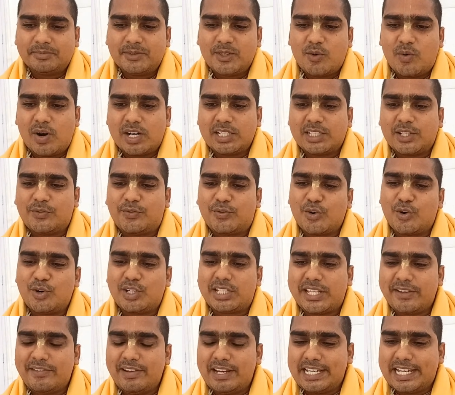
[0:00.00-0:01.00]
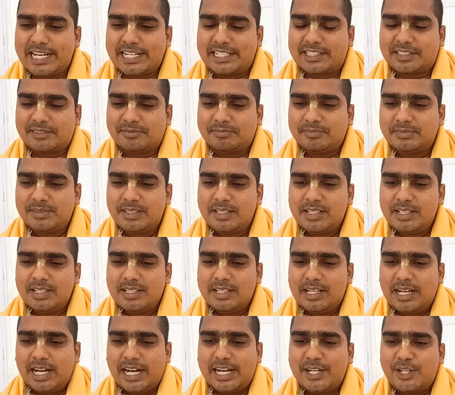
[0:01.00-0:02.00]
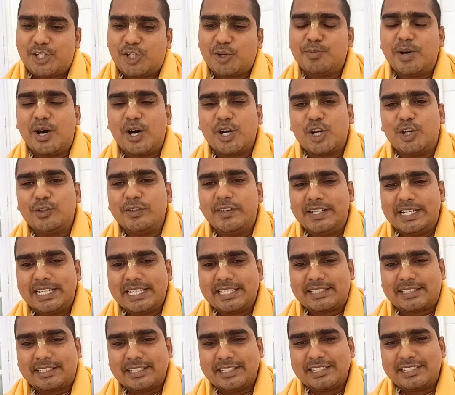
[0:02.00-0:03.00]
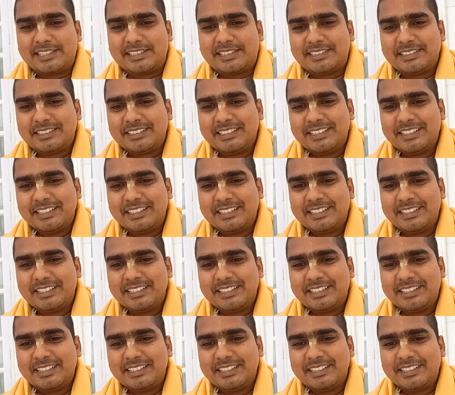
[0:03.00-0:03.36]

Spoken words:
what the fruits he will get. And tomorrow we will discuss